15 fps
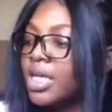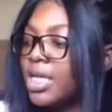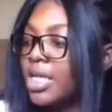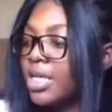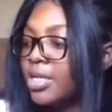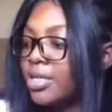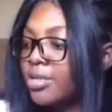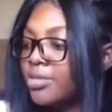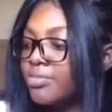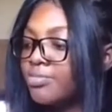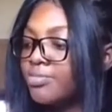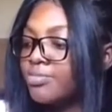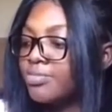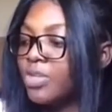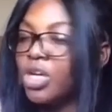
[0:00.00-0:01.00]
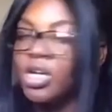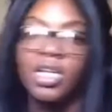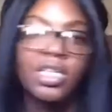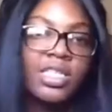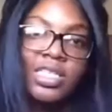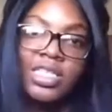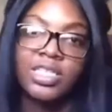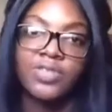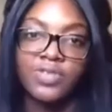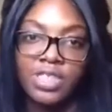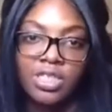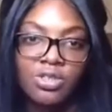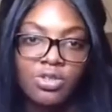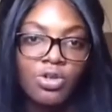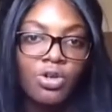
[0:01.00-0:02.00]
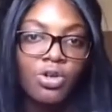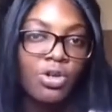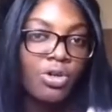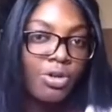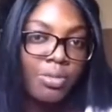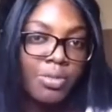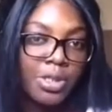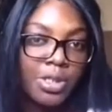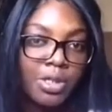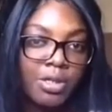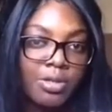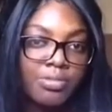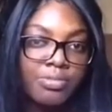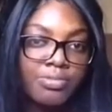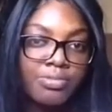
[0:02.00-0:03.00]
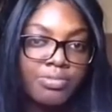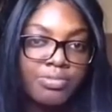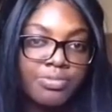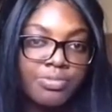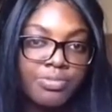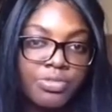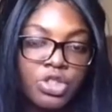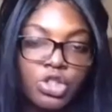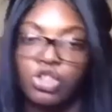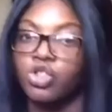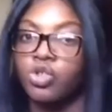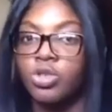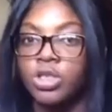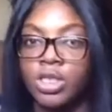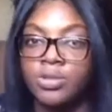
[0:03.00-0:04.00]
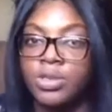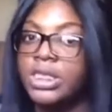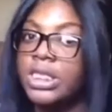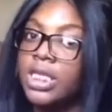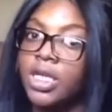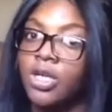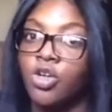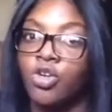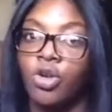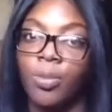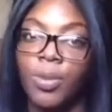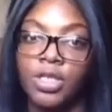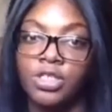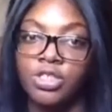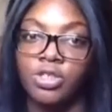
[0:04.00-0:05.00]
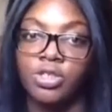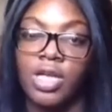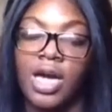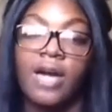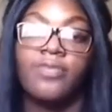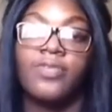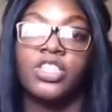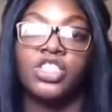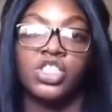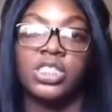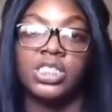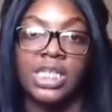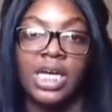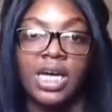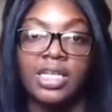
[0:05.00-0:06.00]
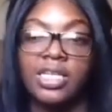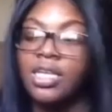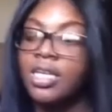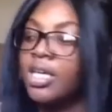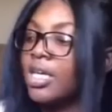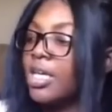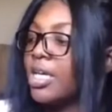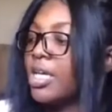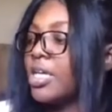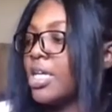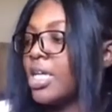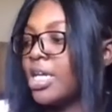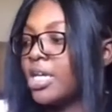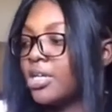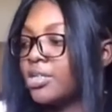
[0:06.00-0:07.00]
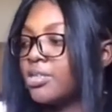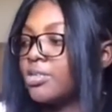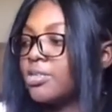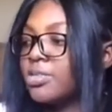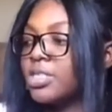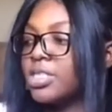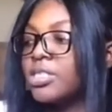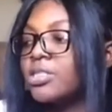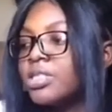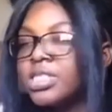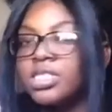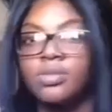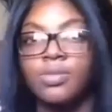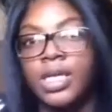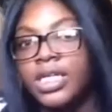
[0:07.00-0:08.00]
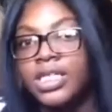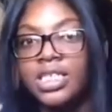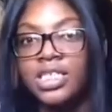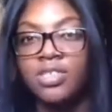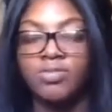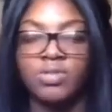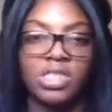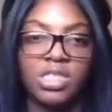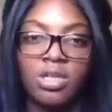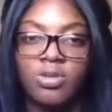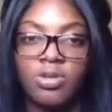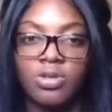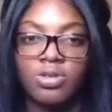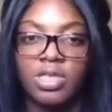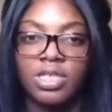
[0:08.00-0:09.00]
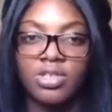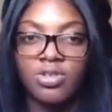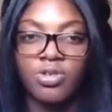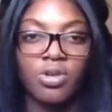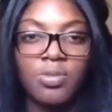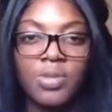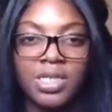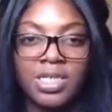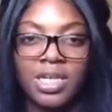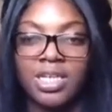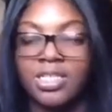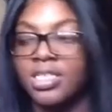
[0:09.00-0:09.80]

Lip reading: And R. Kelly didn't even tell the girl her grandma died. So this whole time she thinking her grandma's still alive, and she's not. And this man didn't even tell her that her grandma died.